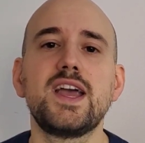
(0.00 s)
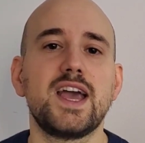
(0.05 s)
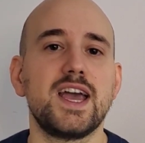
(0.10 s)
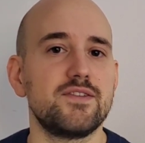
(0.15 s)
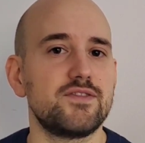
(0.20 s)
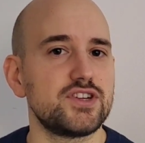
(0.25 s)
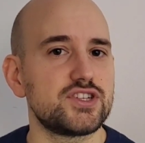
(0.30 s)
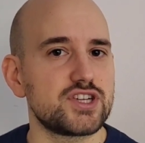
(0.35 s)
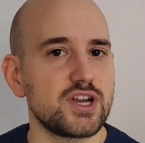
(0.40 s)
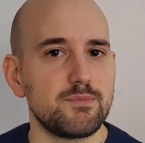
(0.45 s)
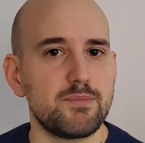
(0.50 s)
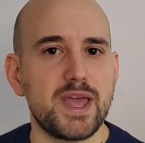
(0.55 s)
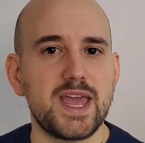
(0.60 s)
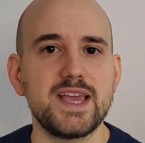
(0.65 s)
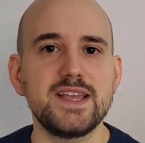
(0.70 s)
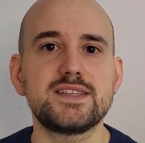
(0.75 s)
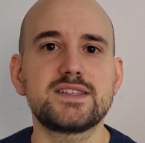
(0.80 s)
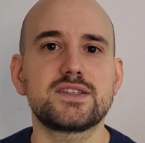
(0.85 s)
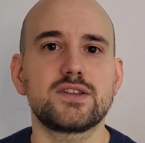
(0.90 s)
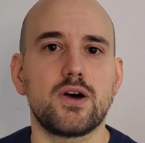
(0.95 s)
and which are
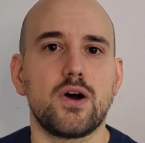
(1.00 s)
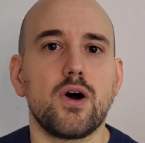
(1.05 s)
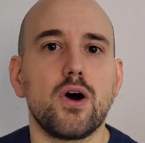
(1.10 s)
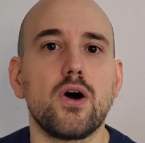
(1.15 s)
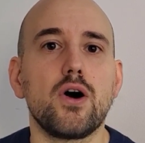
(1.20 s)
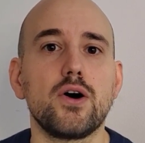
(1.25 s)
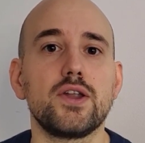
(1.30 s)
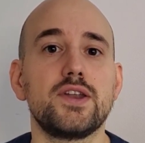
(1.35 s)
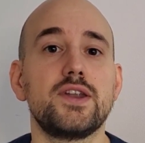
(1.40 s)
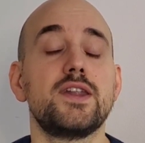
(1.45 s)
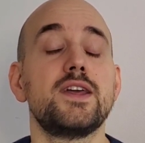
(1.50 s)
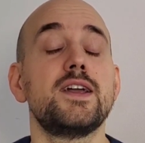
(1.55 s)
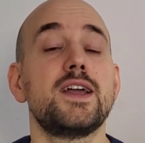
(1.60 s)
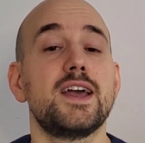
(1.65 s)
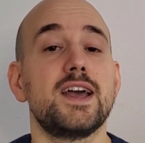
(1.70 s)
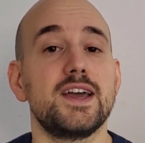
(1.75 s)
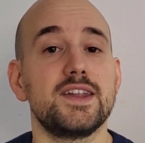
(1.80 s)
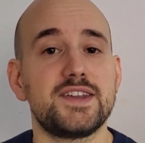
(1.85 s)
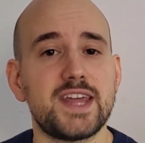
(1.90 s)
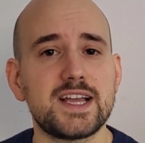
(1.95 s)
based on
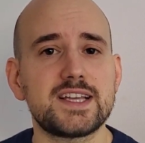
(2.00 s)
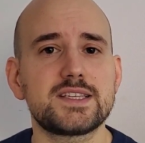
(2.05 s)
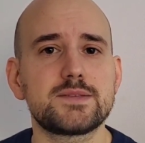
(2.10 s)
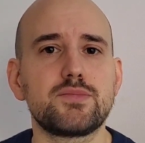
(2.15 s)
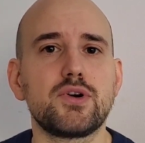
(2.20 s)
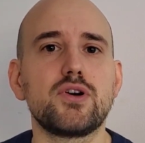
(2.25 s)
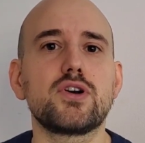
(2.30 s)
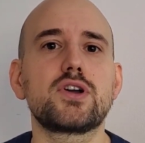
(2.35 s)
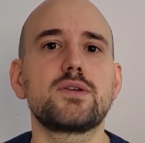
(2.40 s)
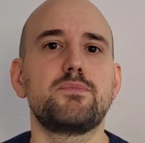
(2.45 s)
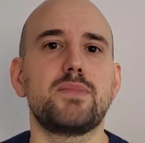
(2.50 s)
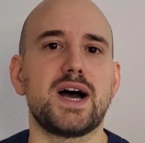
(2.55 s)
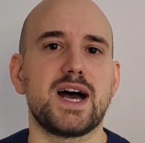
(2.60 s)
a textbook